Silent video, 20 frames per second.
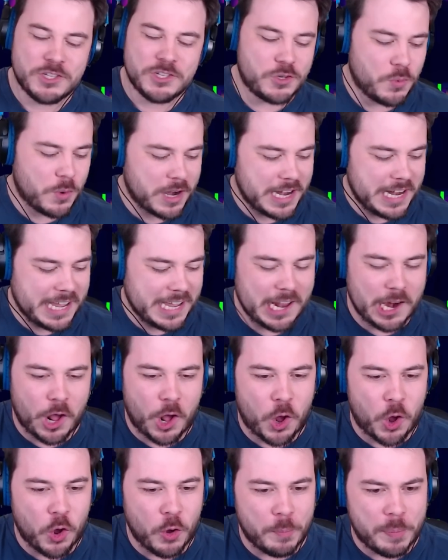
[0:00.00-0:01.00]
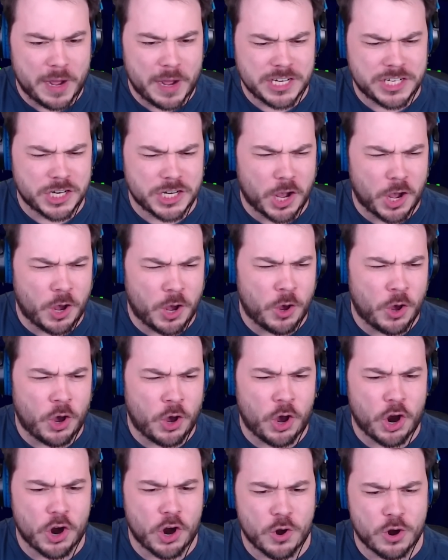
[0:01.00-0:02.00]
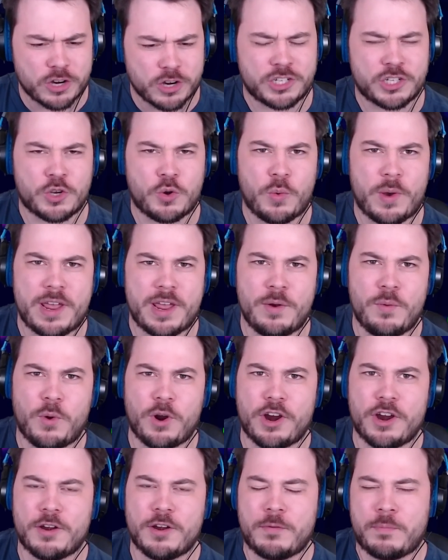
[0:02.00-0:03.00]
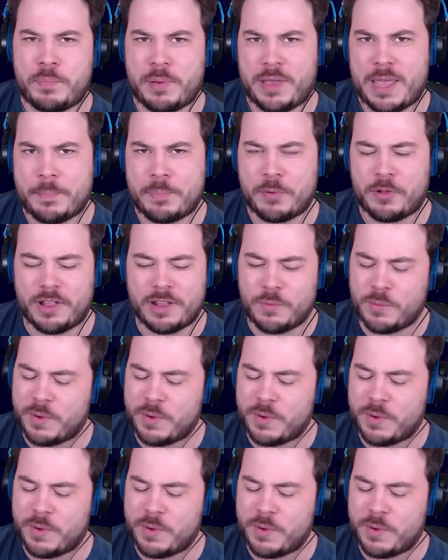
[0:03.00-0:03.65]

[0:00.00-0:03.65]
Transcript: So we're gonna get a whole bunch of horror Squidward people, and